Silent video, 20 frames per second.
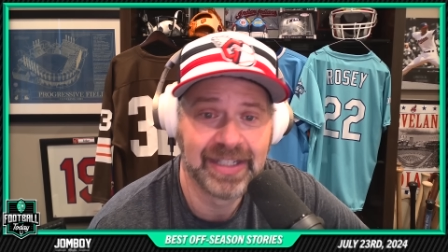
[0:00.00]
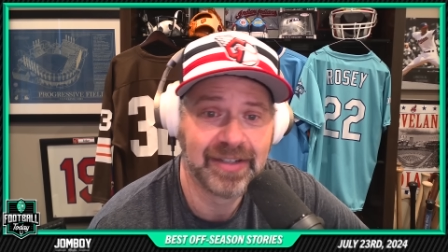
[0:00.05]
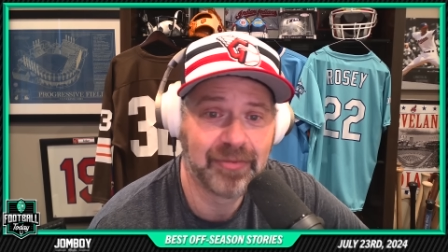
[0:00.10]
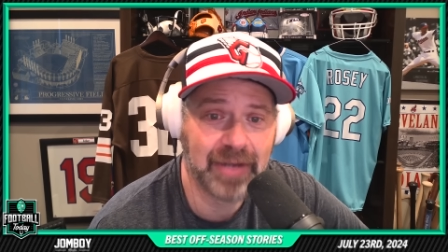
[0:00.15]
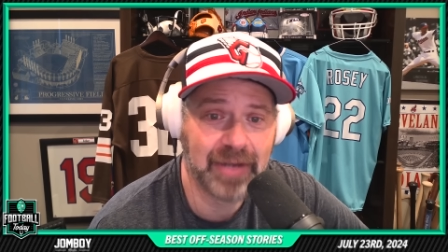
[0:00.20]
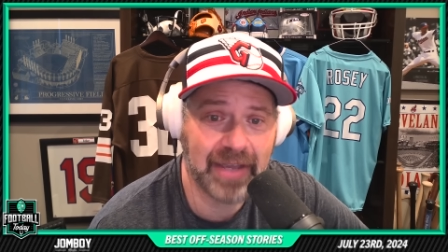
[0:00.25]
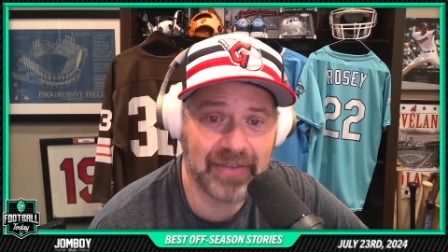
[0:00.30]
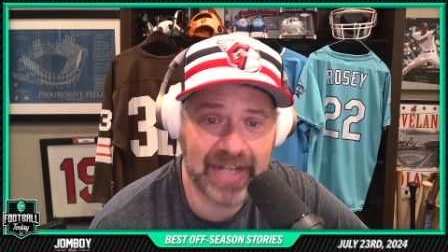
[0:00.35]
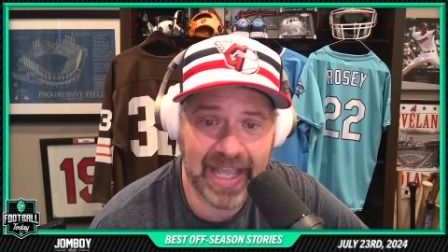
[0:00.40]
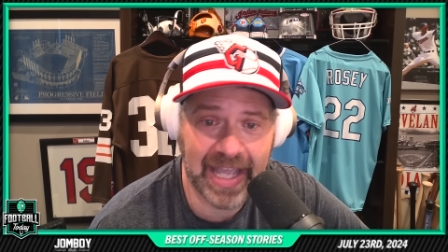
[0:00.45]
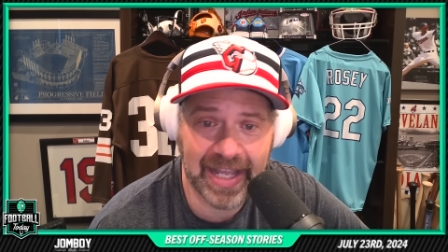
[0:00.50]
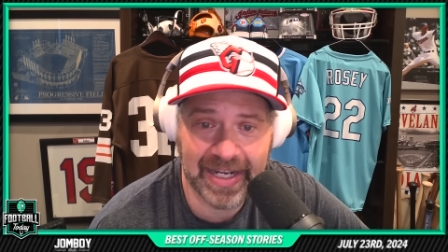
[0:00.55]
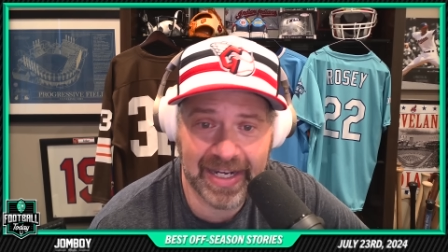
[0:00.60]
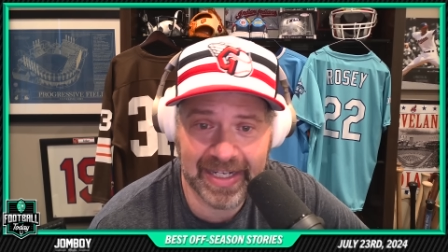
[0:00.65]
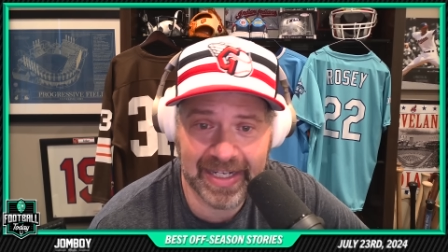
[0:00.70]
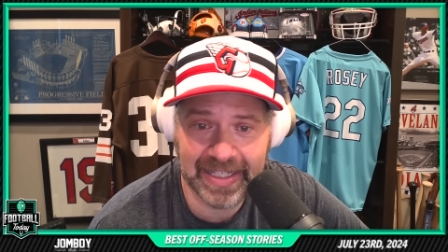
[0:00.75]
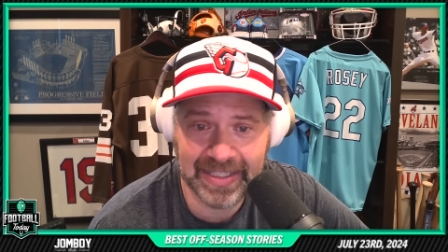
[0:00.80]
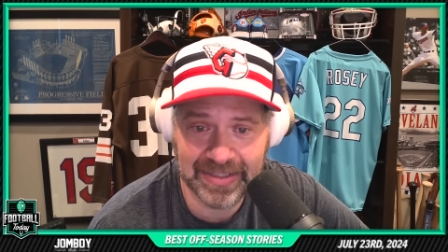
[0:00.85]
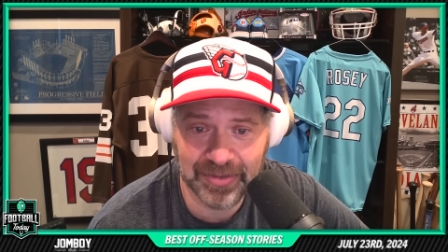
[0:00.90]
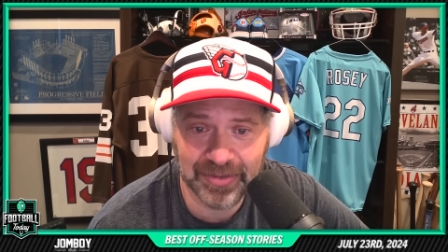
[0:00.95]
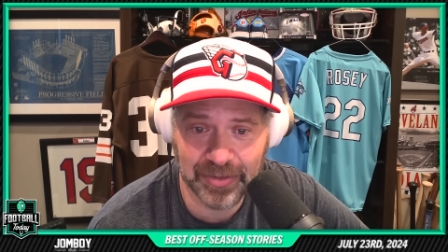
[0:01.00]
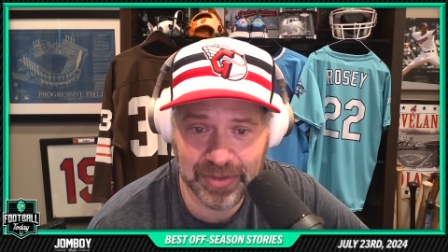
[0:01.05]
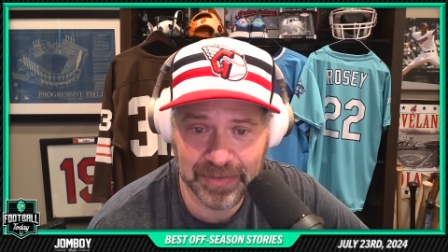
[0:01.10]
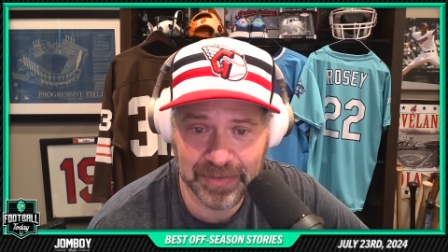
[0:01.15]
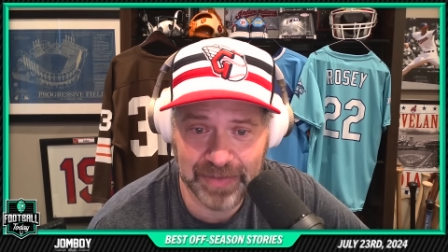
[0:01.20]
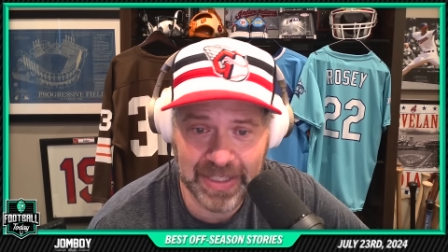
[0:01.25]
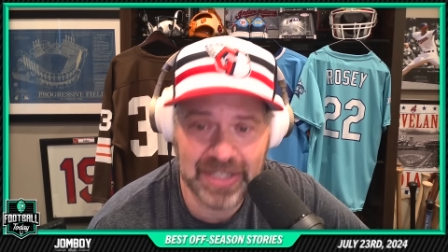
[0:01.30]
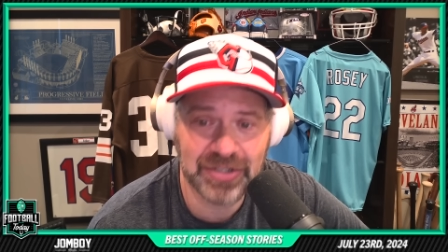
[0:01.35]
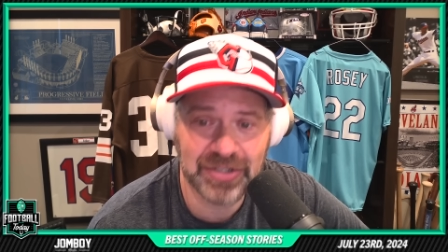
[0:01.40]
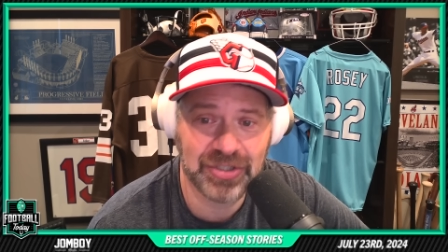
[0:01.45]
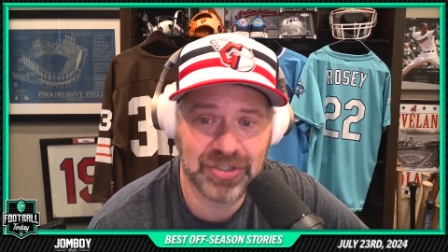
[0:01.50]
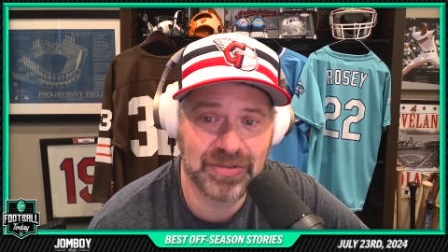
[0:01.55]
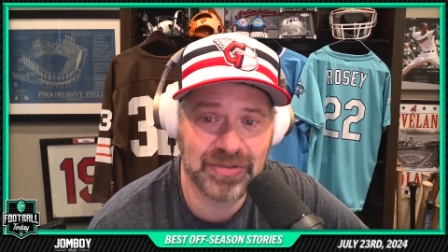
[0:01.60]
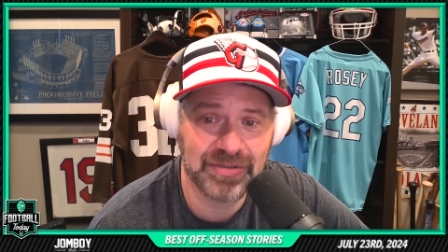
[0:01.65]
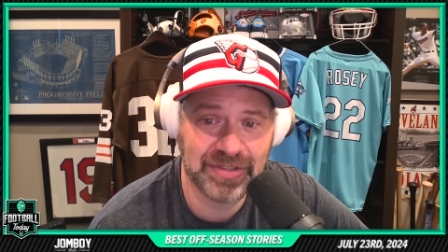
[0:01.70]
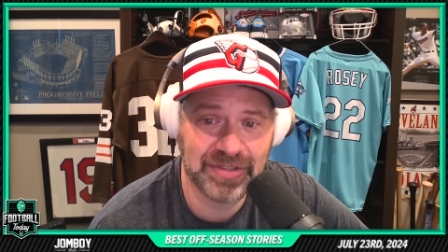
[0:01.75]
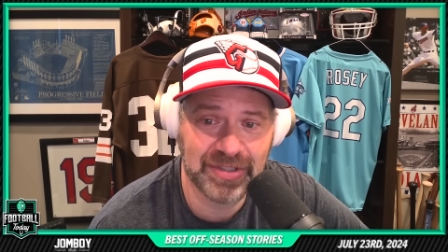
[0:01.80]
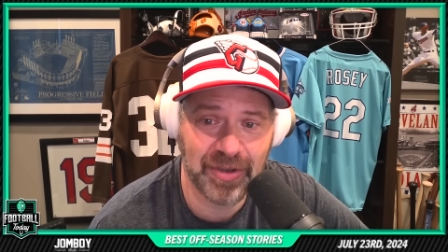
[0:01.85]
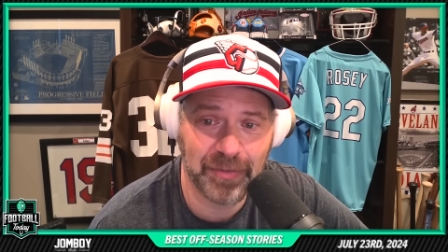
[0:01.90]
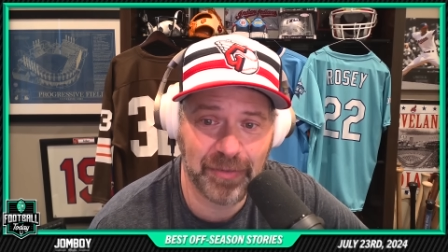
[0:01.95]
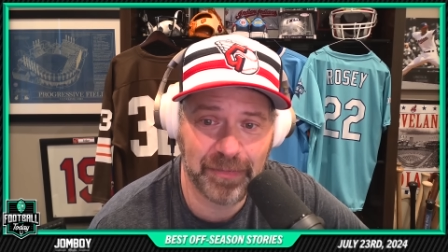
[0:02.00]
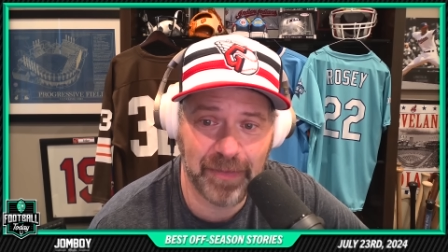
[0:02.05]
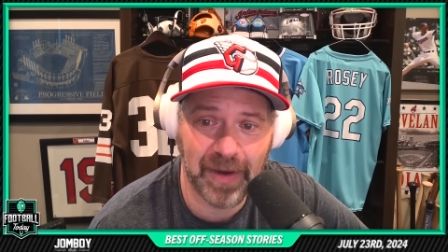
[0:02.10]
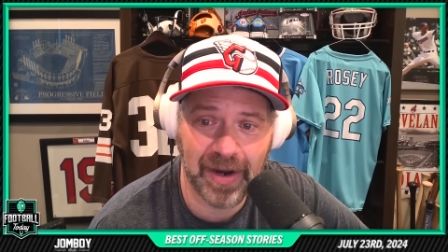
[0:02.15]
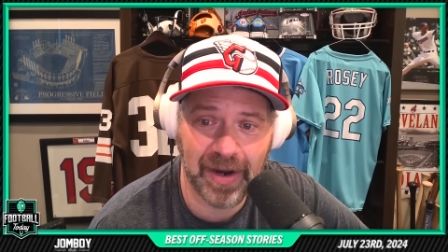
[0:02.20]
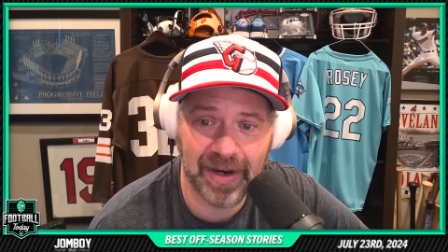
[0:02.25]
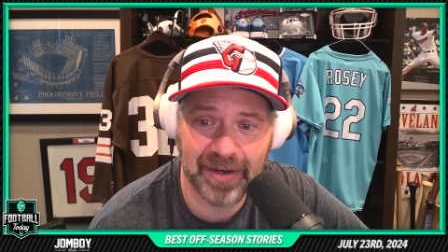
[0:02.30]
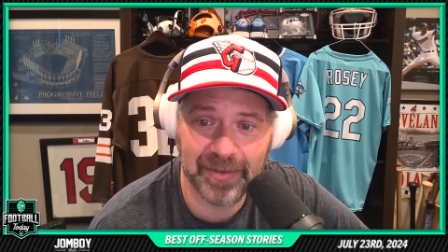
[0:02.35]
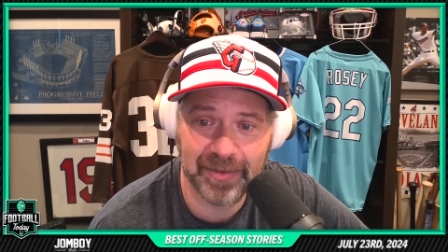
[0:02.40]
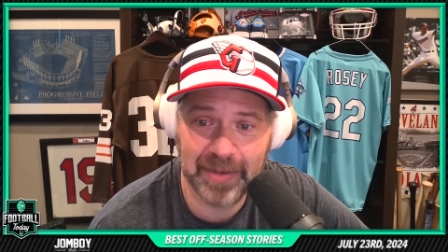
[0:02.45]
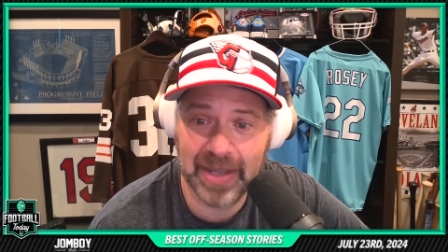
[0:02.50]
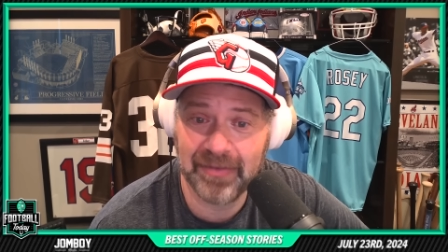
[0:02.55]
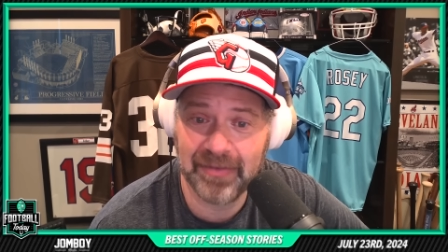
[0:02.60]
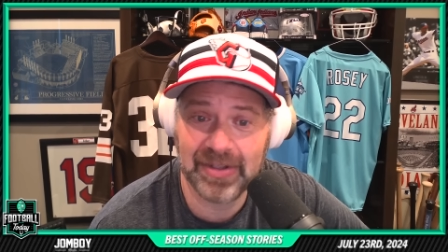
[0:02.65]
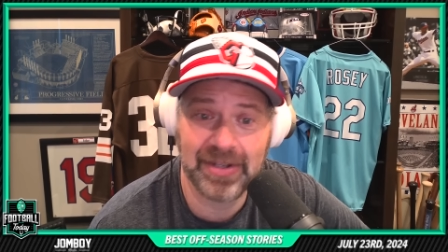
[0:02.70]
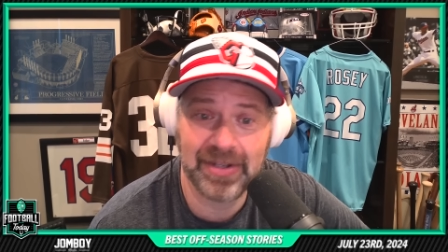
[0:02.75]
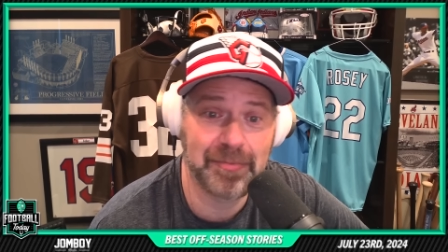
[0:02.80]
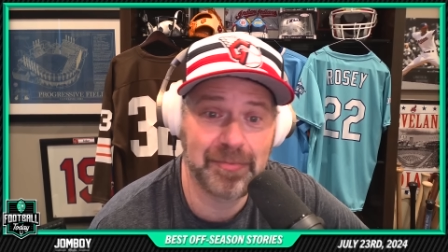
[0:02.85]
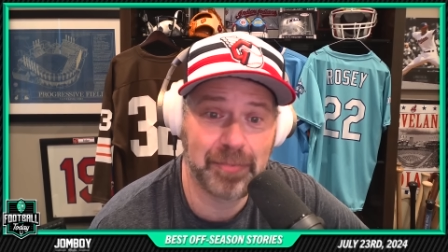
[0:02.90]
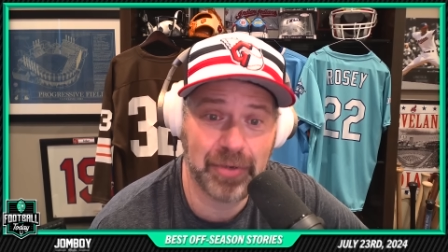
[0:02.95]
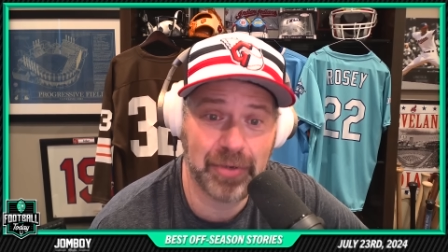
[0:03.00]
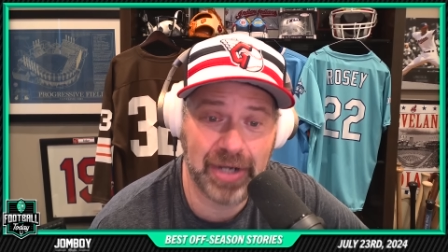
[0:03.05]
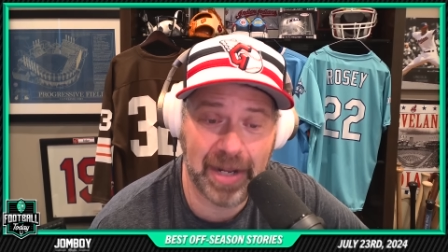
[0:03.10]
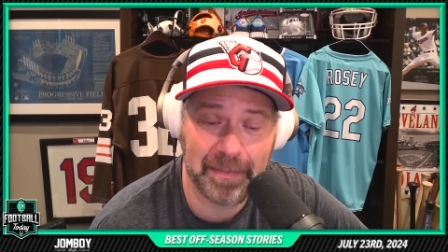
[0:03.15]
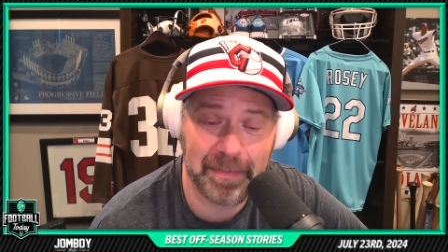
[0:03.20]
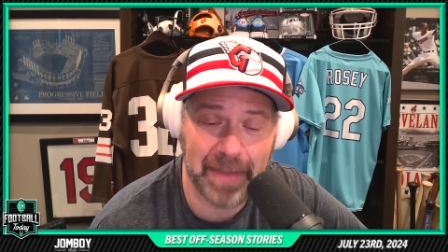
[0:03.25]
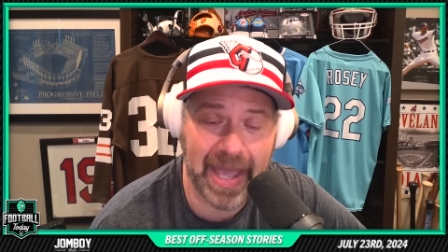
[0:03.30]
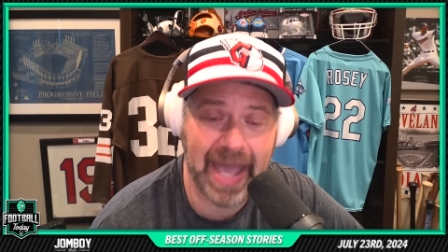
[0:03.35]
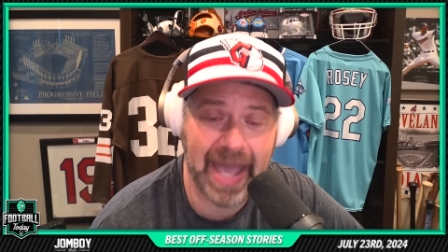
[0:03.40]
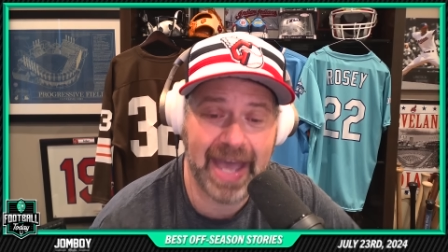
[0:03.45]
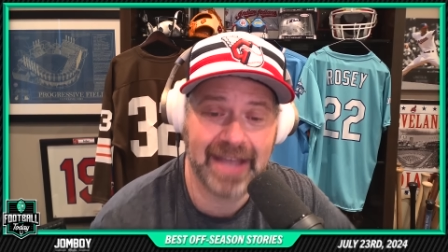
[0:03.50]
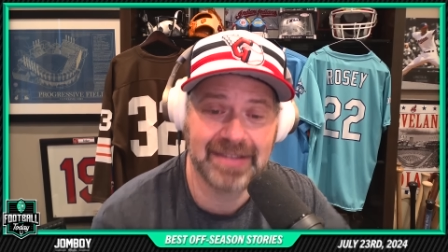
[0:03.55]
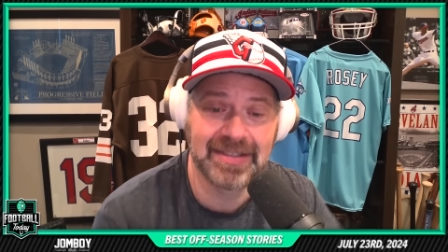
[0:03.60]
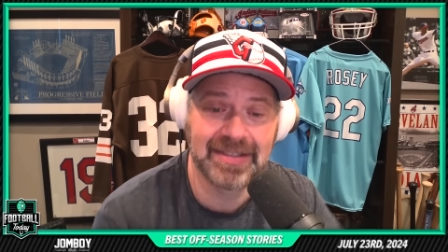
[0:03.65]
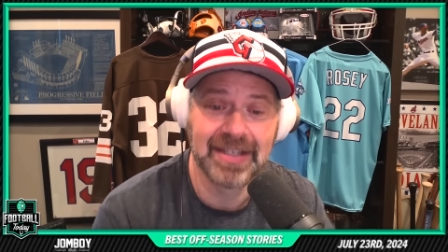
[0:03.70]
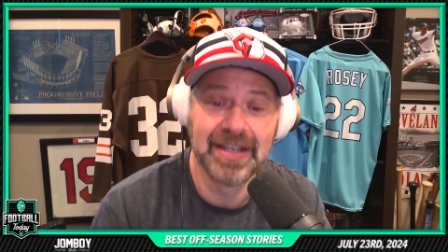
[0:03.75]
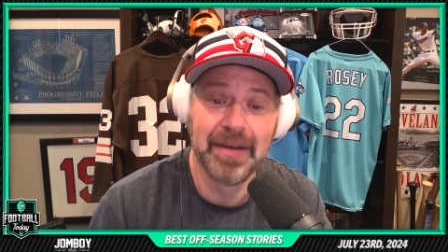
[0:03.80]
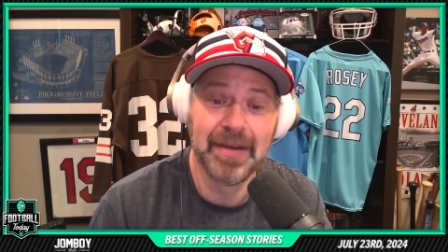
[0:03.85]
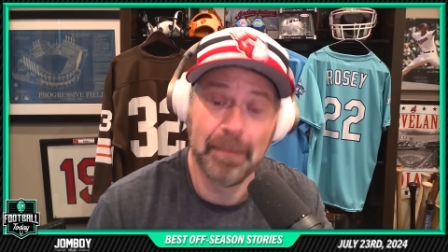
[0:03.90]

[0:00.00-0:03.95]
We haven't had any sort of issues so far. We haven't even put on pads.